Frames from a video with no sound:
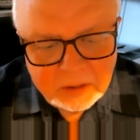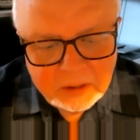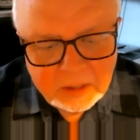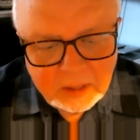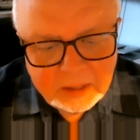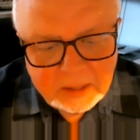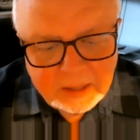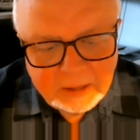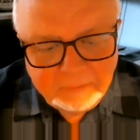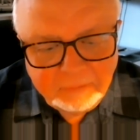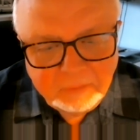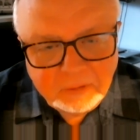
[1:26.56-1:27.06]
The
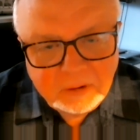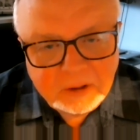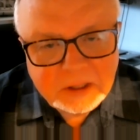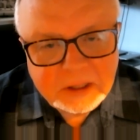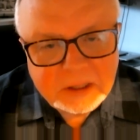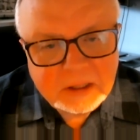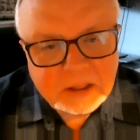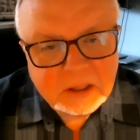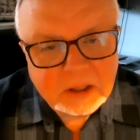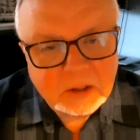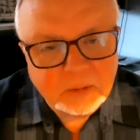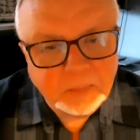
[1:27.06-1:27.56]

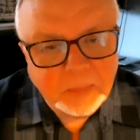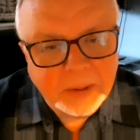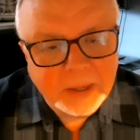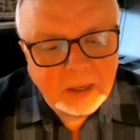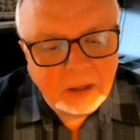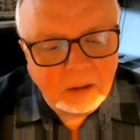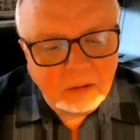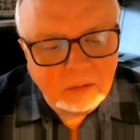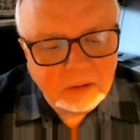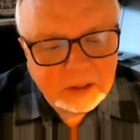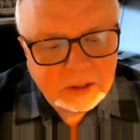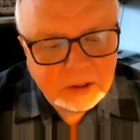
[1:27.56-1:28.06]
differences
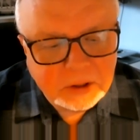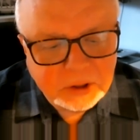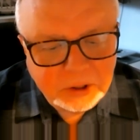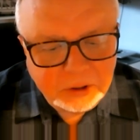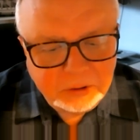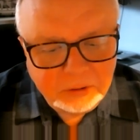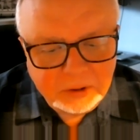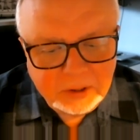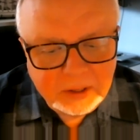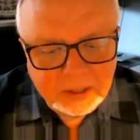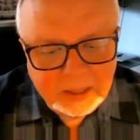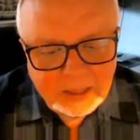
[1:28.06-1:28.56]
spelled
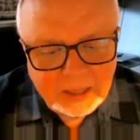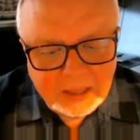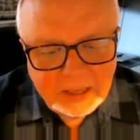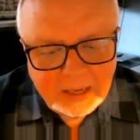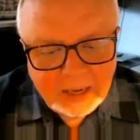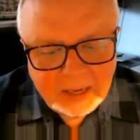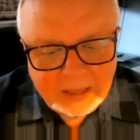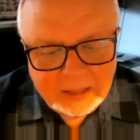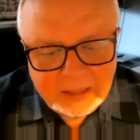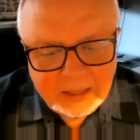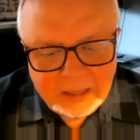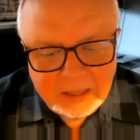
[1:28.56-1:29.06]
disunity
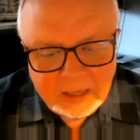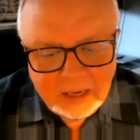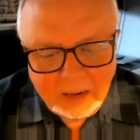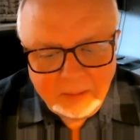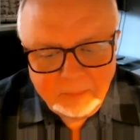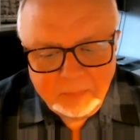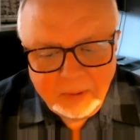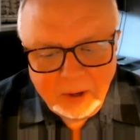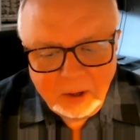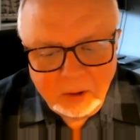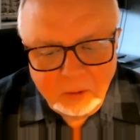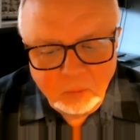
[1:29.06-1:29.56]
and did
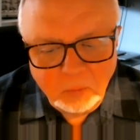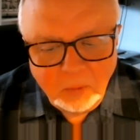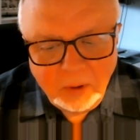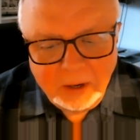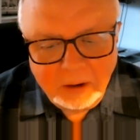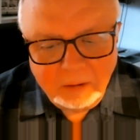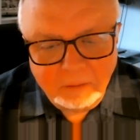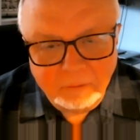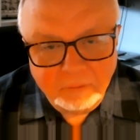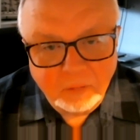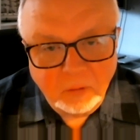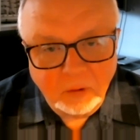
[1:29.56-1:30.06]
not bode
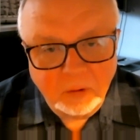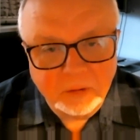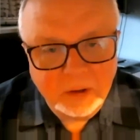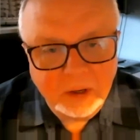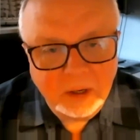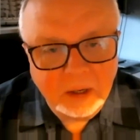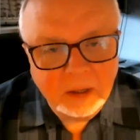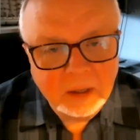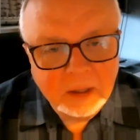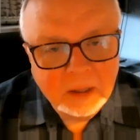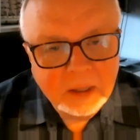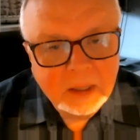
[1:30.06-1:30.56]
well for
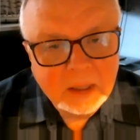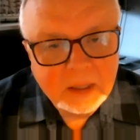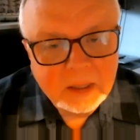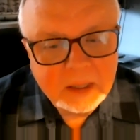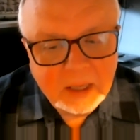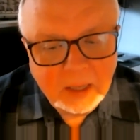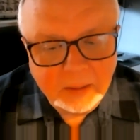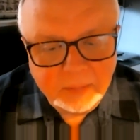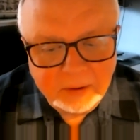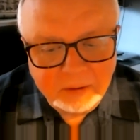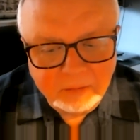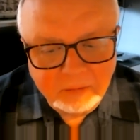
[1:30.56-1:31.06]
the
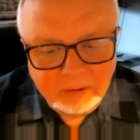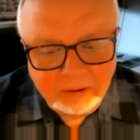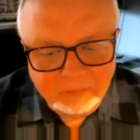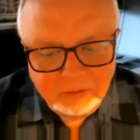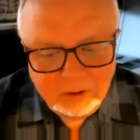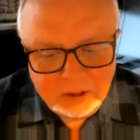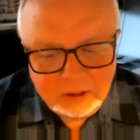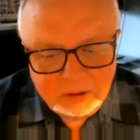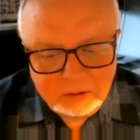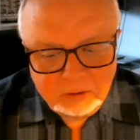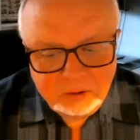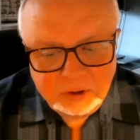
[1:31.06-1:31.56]
coming
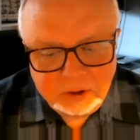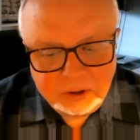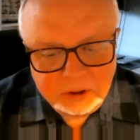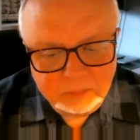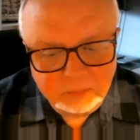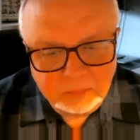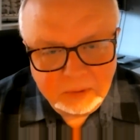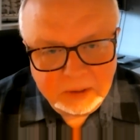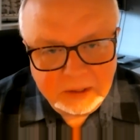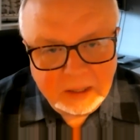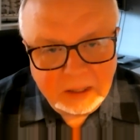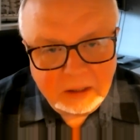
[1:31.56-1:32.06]

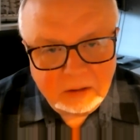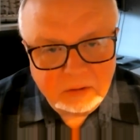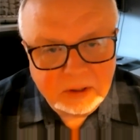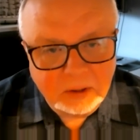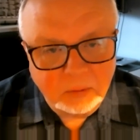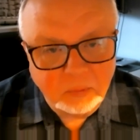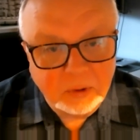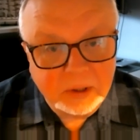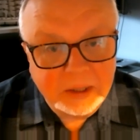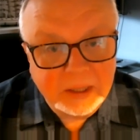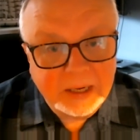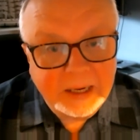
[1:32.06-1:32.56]
revolution because
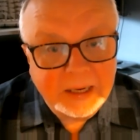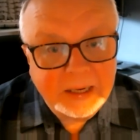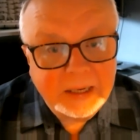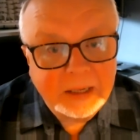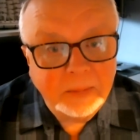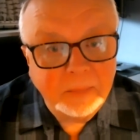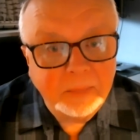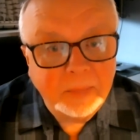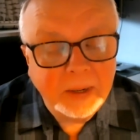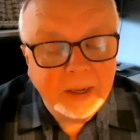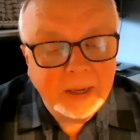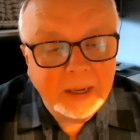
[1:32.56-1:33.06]
there would need
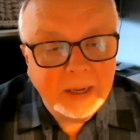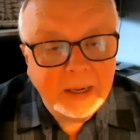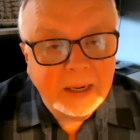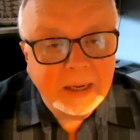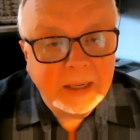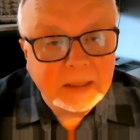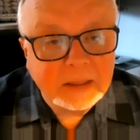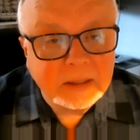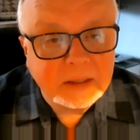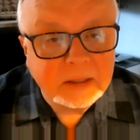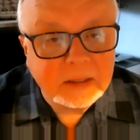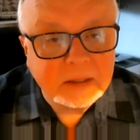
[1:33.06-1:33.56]
to be
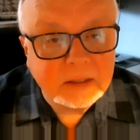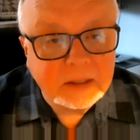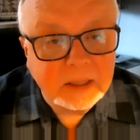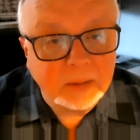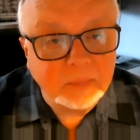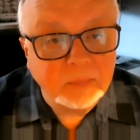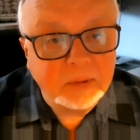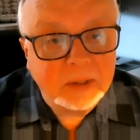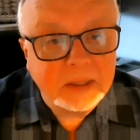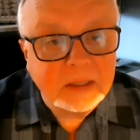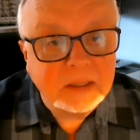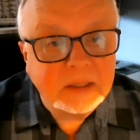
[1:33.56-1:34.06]

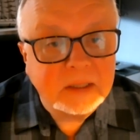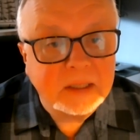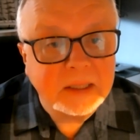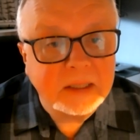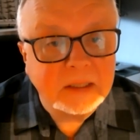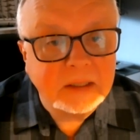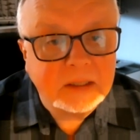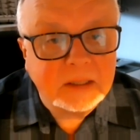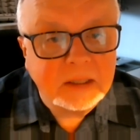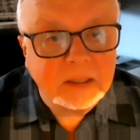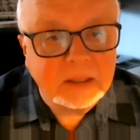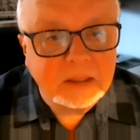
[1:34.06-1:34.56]
some
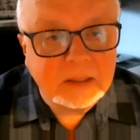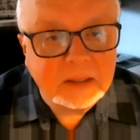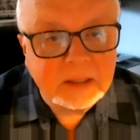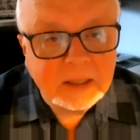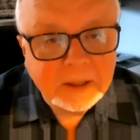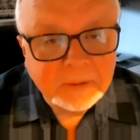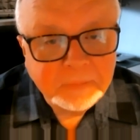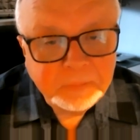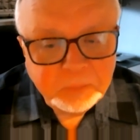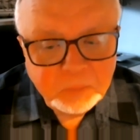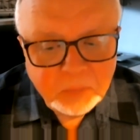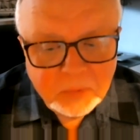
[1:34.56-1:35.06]
consensus
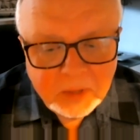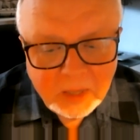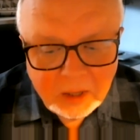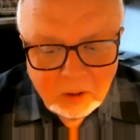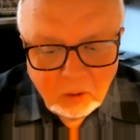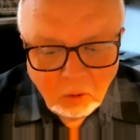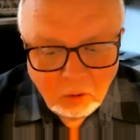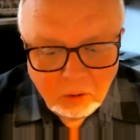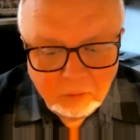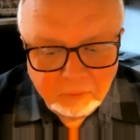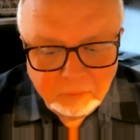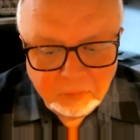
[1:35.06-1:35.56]
in
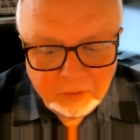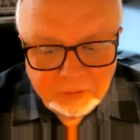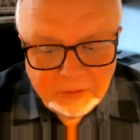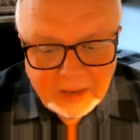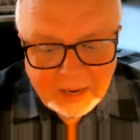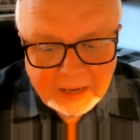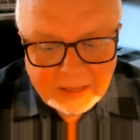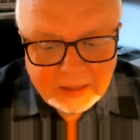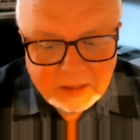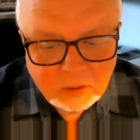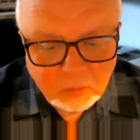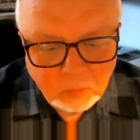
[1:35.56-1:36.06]
order for
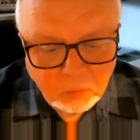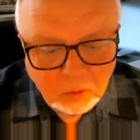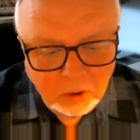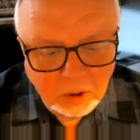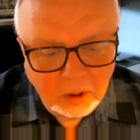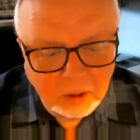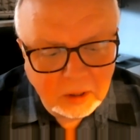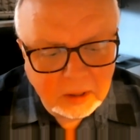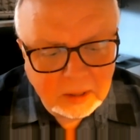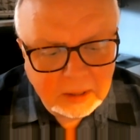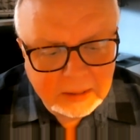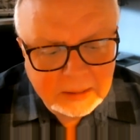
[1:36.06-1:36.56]
that to
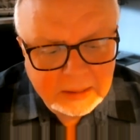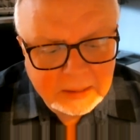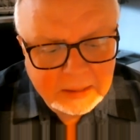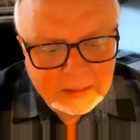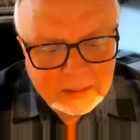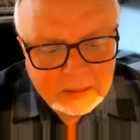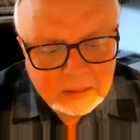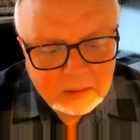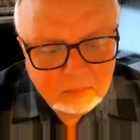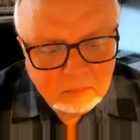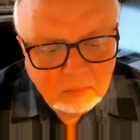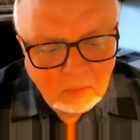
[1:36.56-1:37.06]
work.
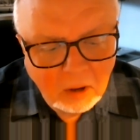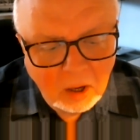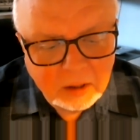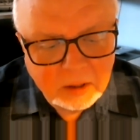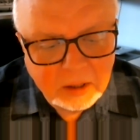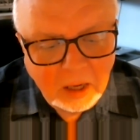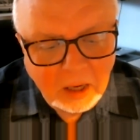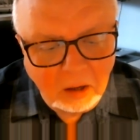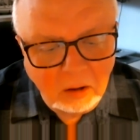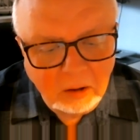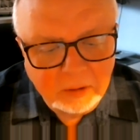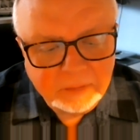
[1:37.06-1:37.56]
Mark
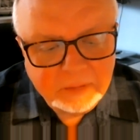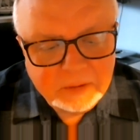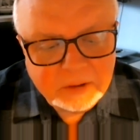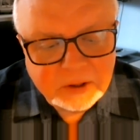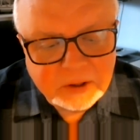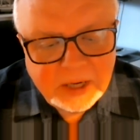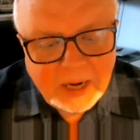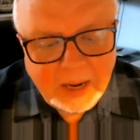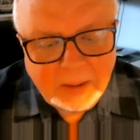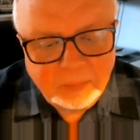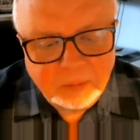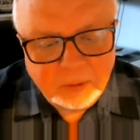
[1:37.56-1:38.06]
Nolan, the
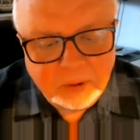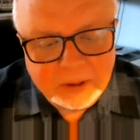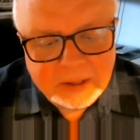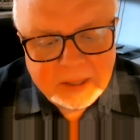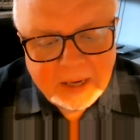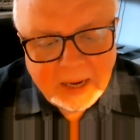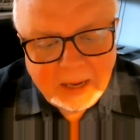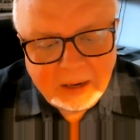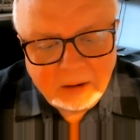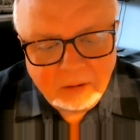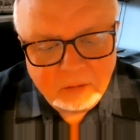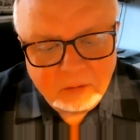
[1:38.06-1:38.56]
chapter
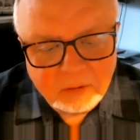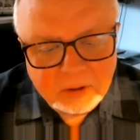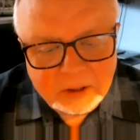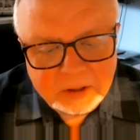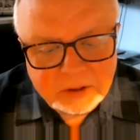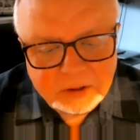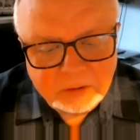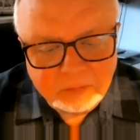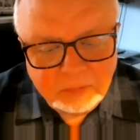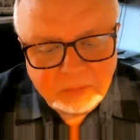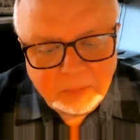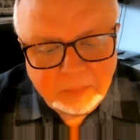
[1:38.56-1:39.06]
entitled
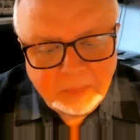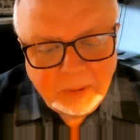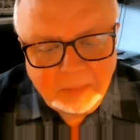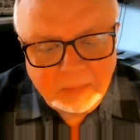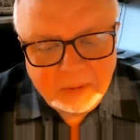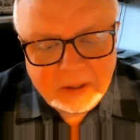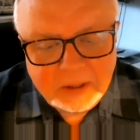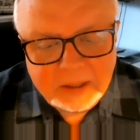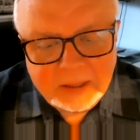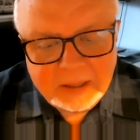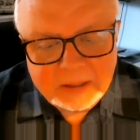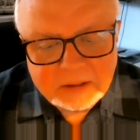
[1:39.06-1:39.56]
Christian
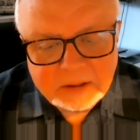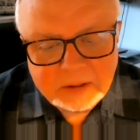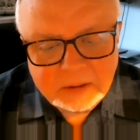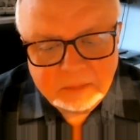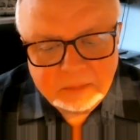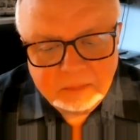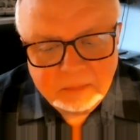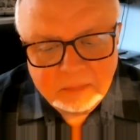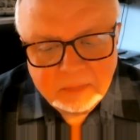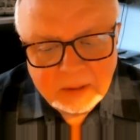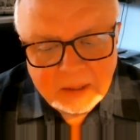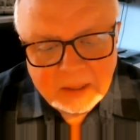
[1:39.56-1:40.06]

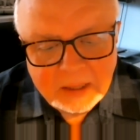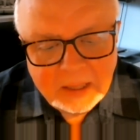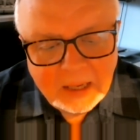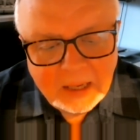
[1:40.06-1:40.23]
Republicanism,